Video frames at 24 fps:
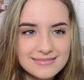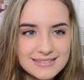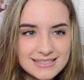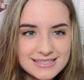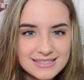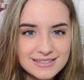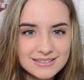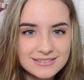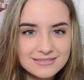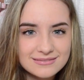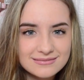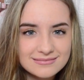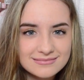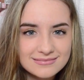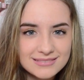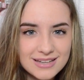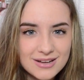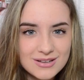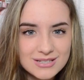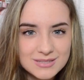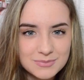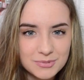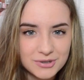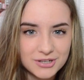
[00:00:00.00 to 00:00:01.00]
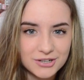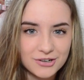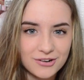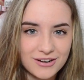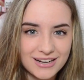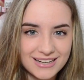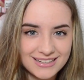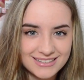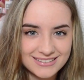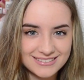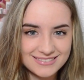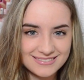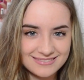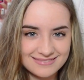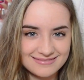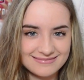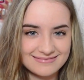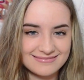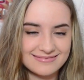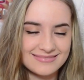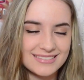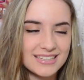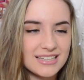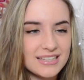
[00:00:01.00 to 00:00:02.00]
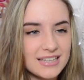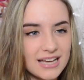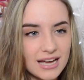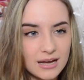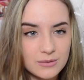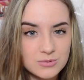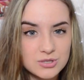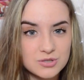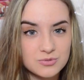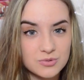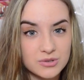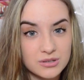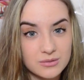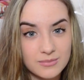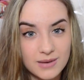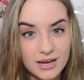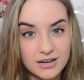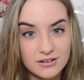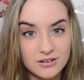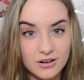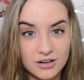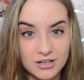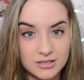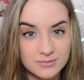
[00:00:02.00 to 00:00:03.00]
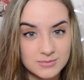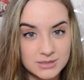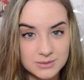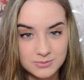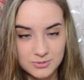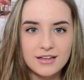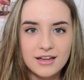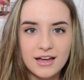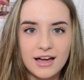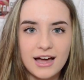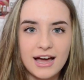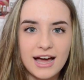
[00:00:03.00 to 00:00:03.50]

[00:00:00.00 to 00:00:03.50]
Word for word: So that was pretty great. I'm just really bad at talking to people.